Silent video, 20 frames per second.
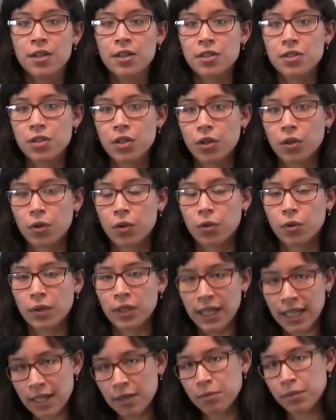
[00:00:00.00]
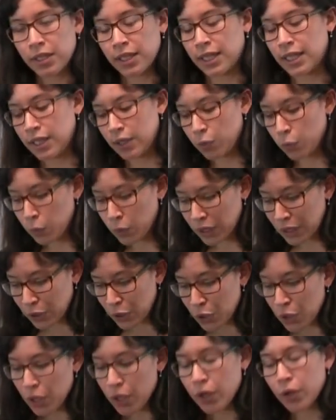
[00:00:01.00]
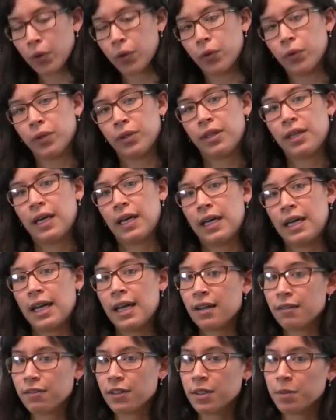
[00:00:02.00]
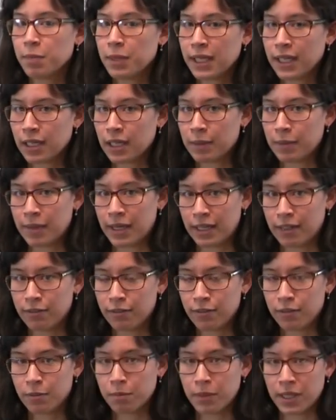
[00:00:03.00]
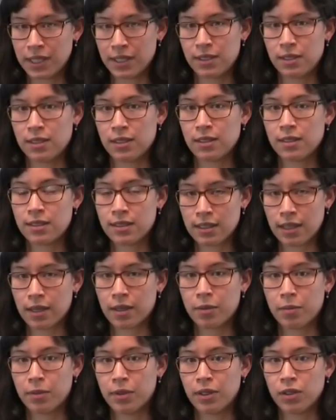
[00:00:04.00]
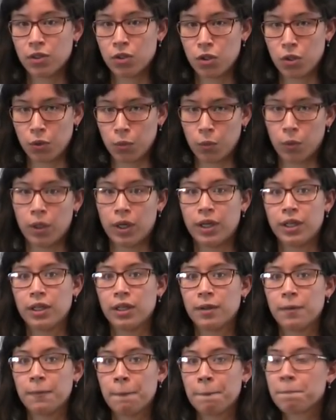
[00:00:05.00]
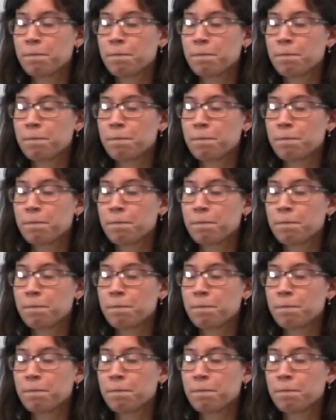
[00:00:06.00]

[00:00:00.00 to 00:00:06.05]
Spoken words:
So namely, we know that every PMF must sum to 1.